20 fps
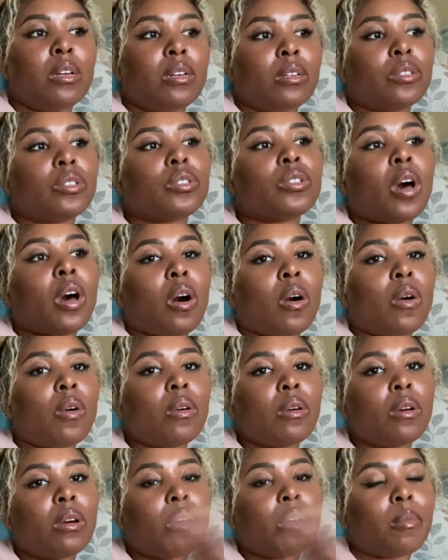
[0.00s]

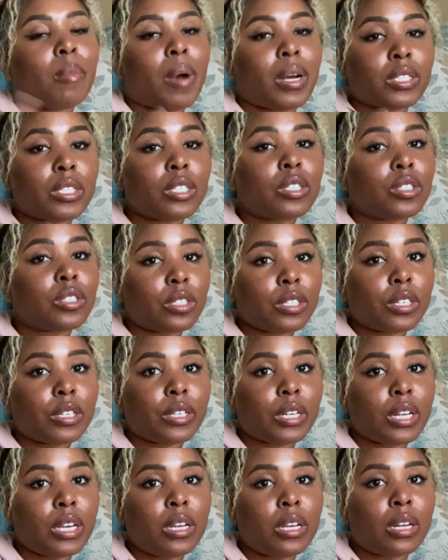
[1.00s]
So my sister
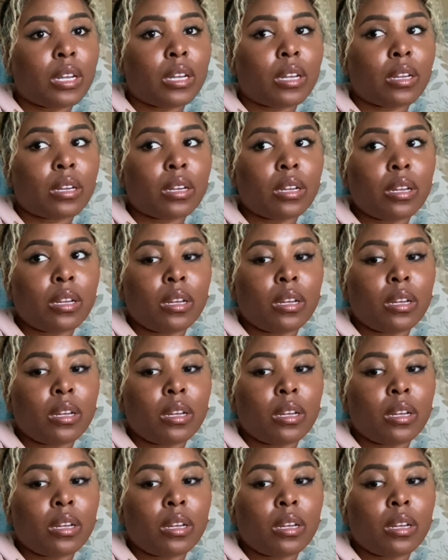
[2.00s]
needed